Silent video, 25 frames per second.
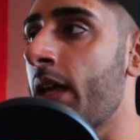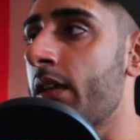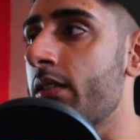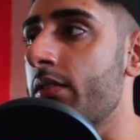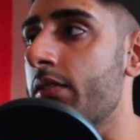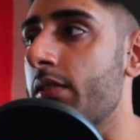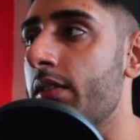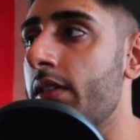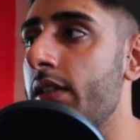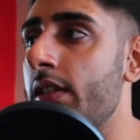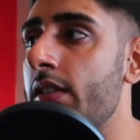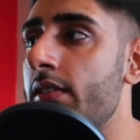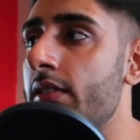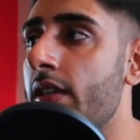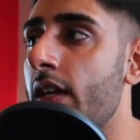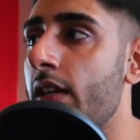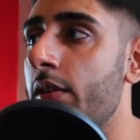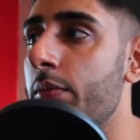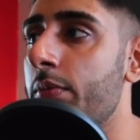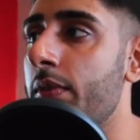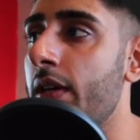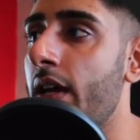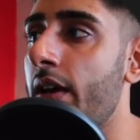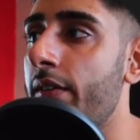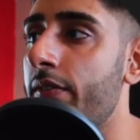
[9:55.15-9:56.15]
So in this
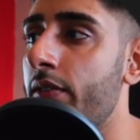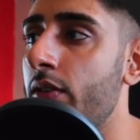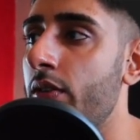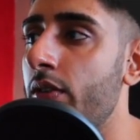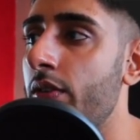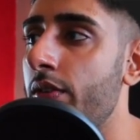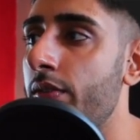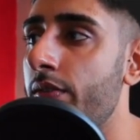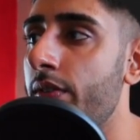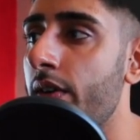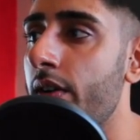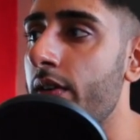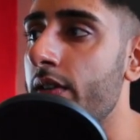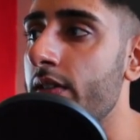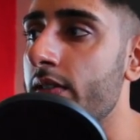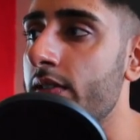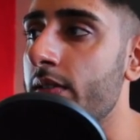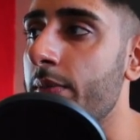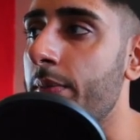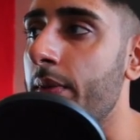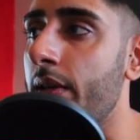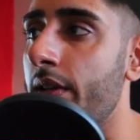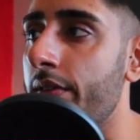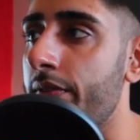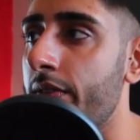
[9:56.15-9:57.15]
case, we have two very
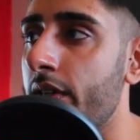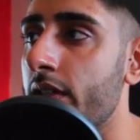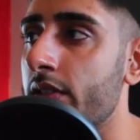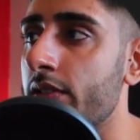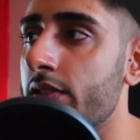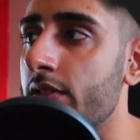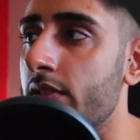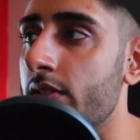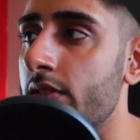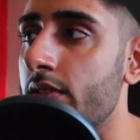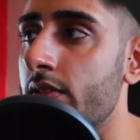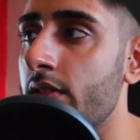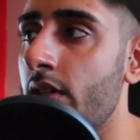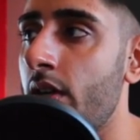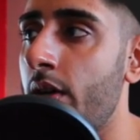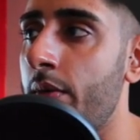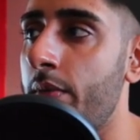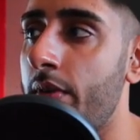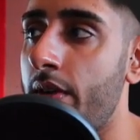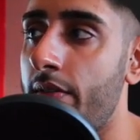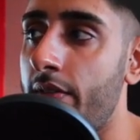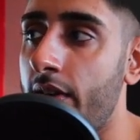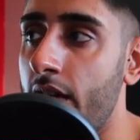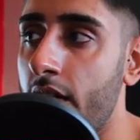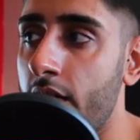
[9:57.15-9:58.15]
similar functions.
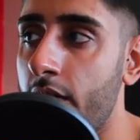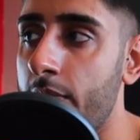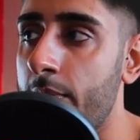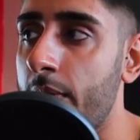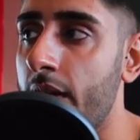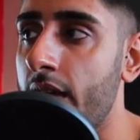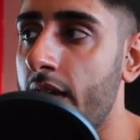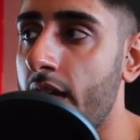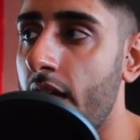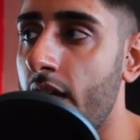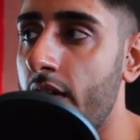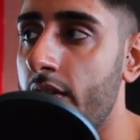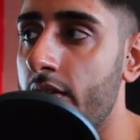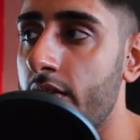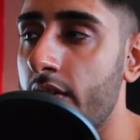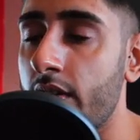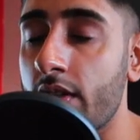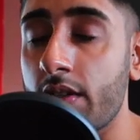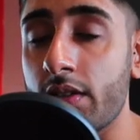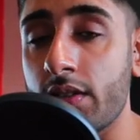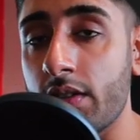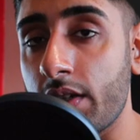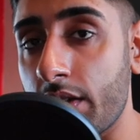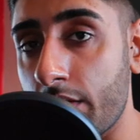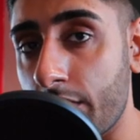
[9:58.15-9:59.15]
We have increment counter
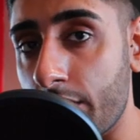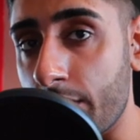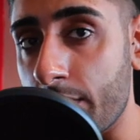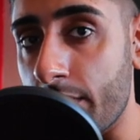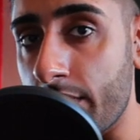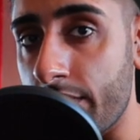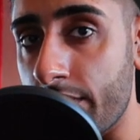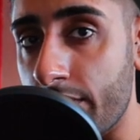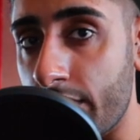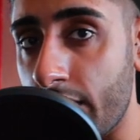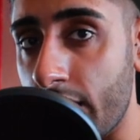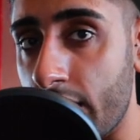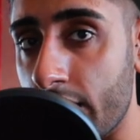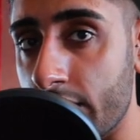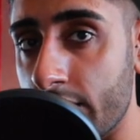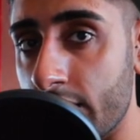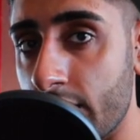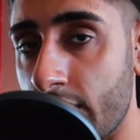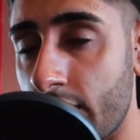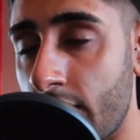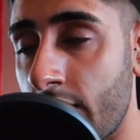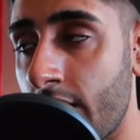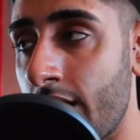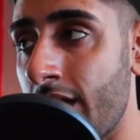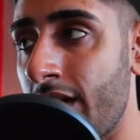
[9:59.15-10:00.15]
and decrement
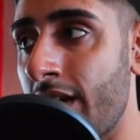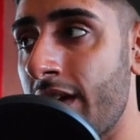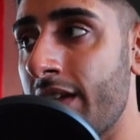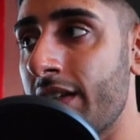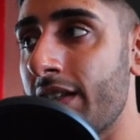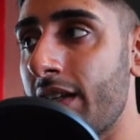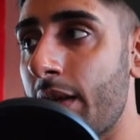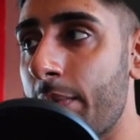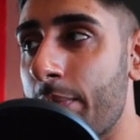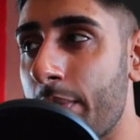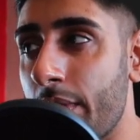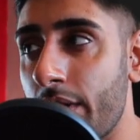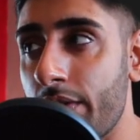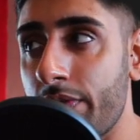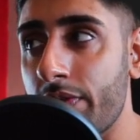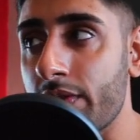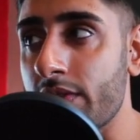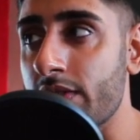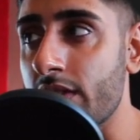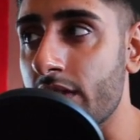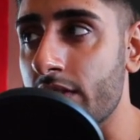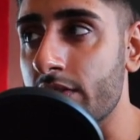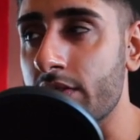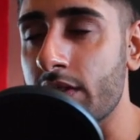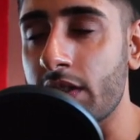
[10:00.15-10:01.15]
counter. They both
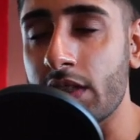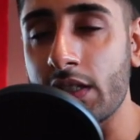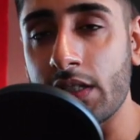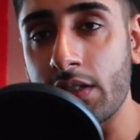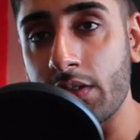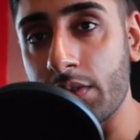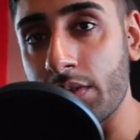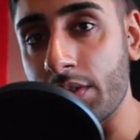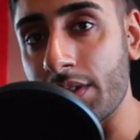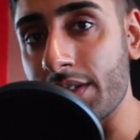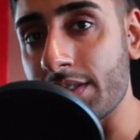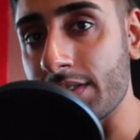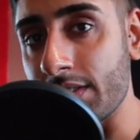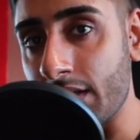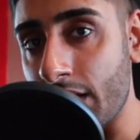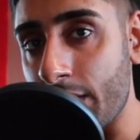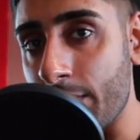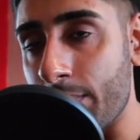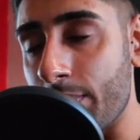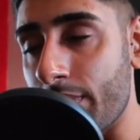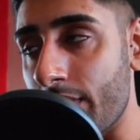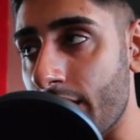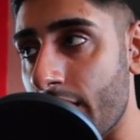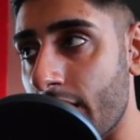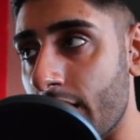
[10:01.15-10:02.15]
essentially do the
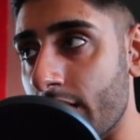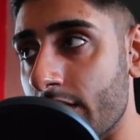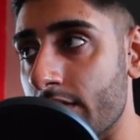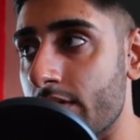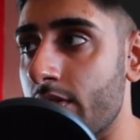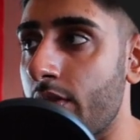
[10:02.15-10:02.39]
same thing.